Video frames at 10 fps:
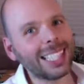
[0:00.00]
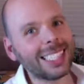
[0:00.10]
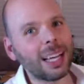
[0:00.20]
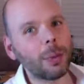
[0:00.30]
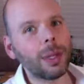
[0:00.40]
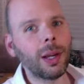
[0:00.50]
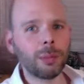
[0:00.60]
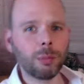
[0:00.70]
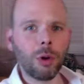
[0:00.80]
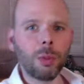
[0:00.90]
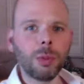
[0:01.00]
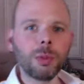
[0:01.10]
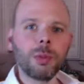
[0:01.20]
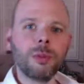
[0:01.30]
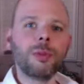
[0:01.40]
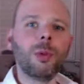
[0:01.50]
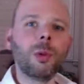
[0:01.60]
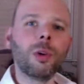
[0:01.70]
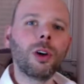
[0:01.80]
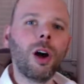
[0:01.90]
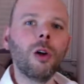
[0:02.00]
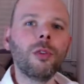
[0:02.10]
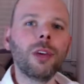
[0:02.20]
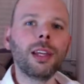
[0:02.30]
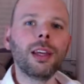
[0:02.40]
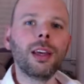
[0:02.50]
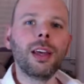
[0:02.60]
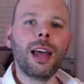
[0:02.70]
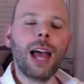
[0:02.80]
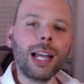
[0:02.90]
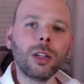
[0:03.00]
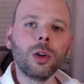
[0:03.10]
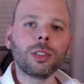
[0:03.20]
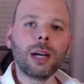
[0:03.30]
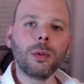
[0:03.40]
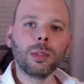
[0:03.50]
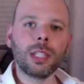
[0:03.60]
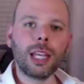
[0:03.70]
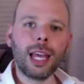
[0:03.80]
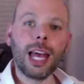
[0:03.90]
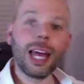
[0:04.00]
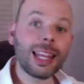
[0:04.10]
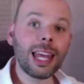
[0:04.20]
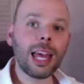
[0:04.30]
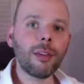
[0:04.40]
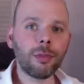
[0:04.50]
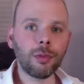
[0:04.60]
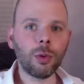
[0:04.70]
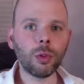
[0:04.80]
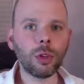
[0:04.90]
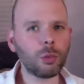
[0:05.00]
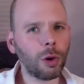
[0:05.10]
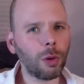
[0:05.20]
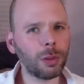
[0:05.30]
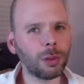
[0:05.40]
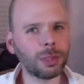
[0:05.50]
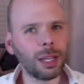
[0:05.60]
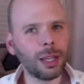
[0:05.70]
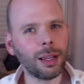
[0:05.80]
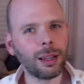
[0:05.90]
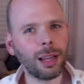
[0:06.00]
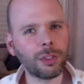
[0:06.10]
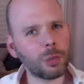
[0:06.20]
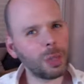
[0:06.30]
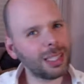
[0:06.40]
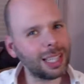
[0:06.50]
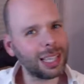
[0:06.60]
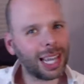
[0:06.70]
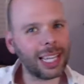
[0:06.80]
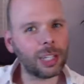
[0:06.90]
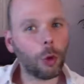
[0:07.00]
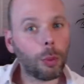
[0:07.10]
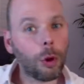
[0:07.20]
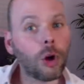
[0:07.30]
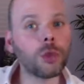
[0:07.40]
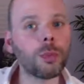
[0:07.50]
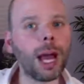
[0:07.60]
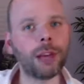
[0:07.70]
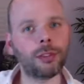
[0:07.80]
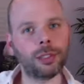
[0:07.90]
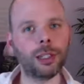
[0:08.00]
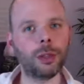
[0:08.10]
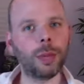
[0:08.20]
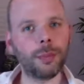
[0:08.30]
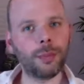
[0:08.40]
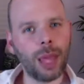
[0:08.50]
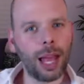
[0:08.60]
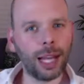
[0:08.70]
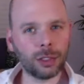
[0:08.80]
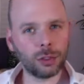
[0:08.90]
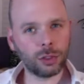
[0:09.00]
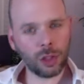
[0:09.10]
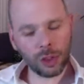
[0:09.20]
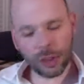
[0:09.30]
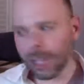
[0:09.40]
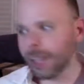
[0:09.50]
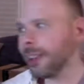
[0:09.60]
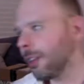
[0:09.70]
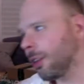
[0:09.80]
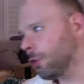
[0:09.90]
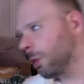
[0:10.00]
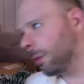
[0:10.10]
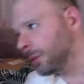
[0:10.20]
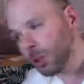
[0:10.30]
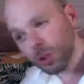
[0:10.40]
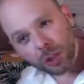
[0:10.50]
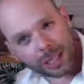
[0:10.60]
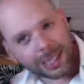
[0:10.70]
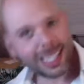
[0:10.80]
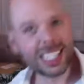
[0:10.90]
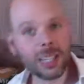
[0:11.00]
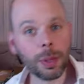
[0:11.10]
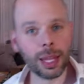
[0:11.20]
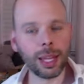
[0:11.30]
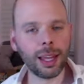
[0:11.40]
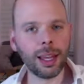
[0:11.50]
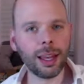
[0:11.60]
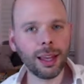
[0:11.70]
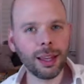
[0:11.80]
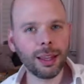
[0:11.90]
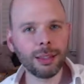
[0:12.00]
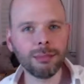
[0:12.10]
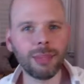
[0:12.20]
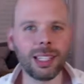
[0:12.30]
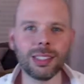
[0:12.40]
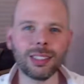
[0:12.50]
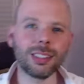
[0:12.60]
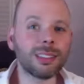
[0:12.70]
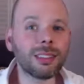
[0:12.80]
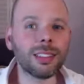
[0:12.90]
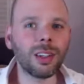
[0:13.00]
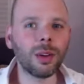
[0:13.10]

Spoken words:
is that we had problems before COVID and lockdown was here. Therefore, those problems have just been delayed or pushed back for a little bit. And to think that those problems are just going to disappear is,